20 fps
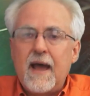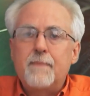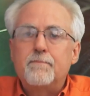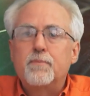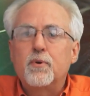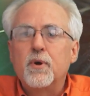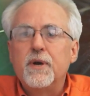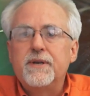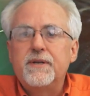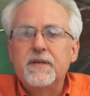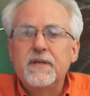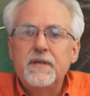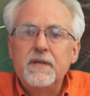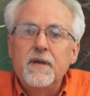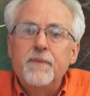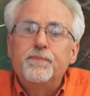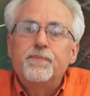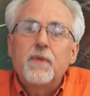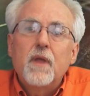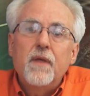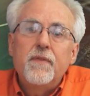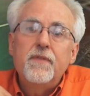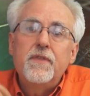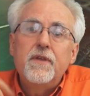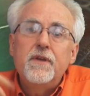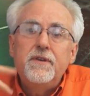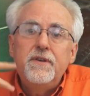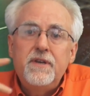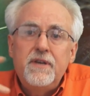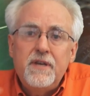and I printed
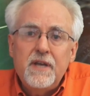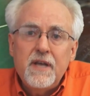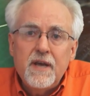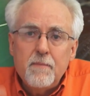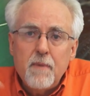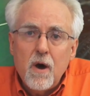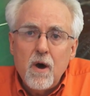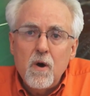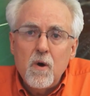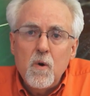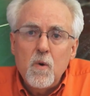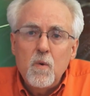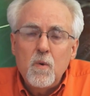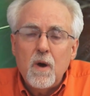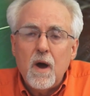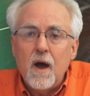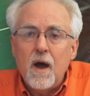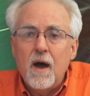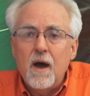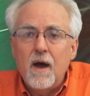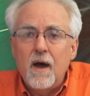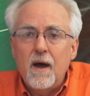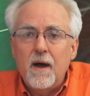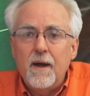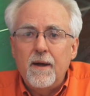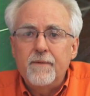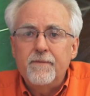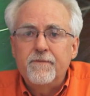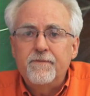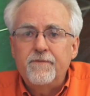the demo
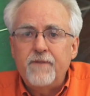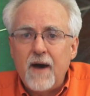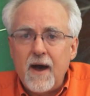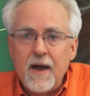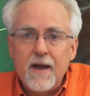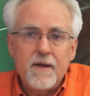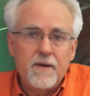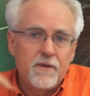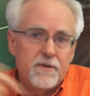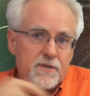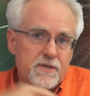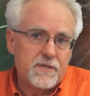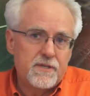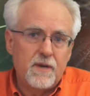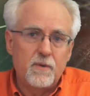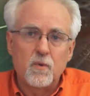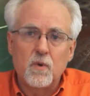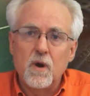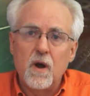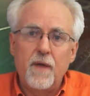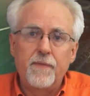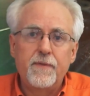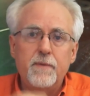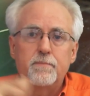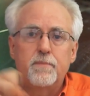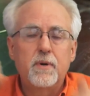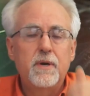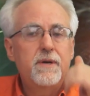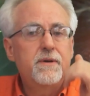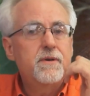uh, files that were on
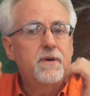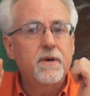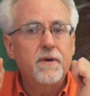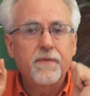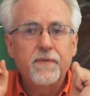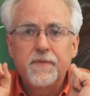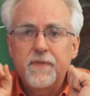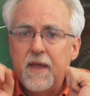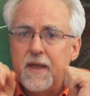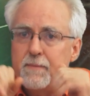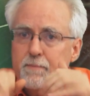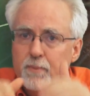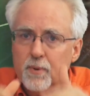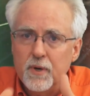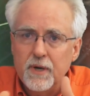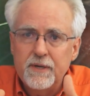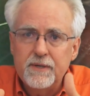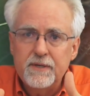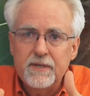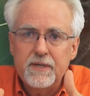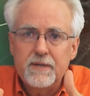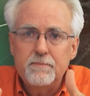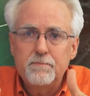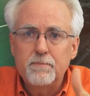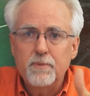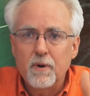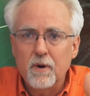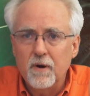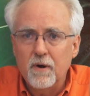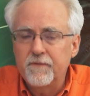the printer, they printed
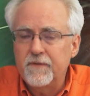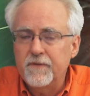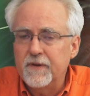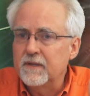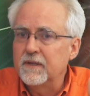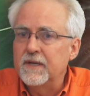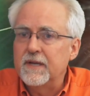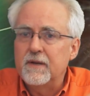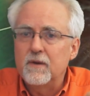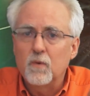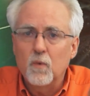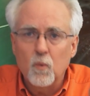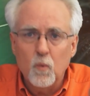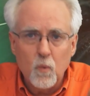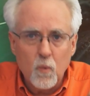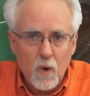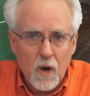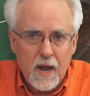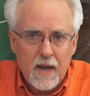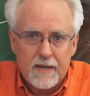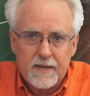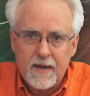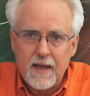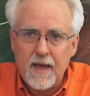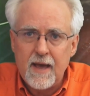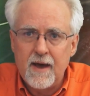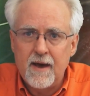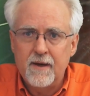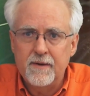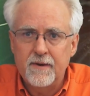perfectly right
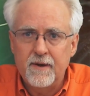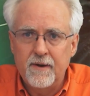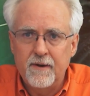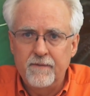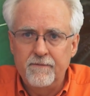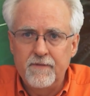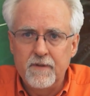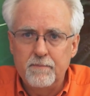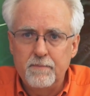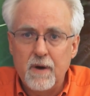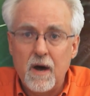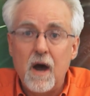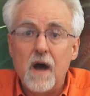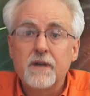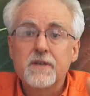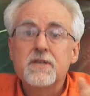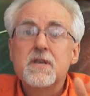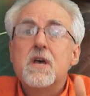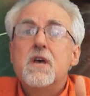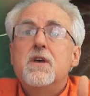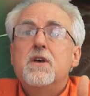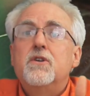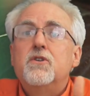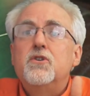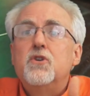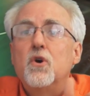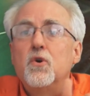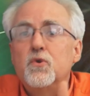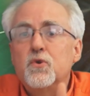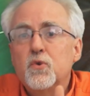out of the box.
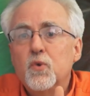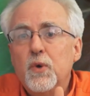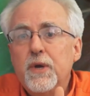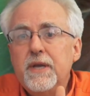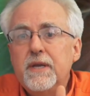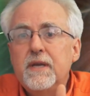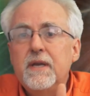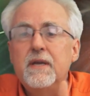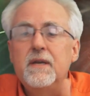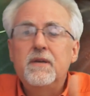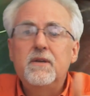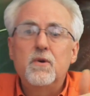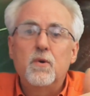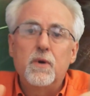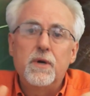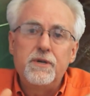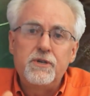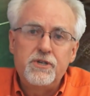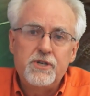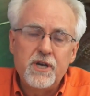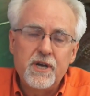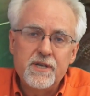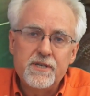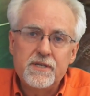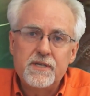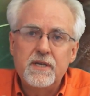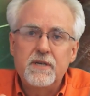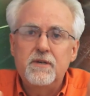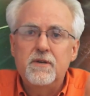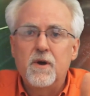No tweaking, no
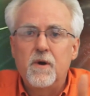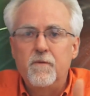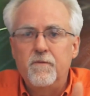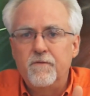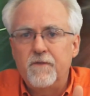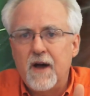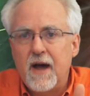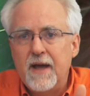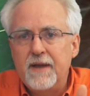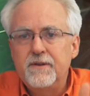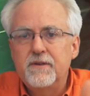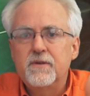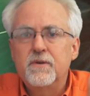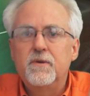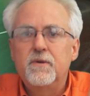adjusting, no fine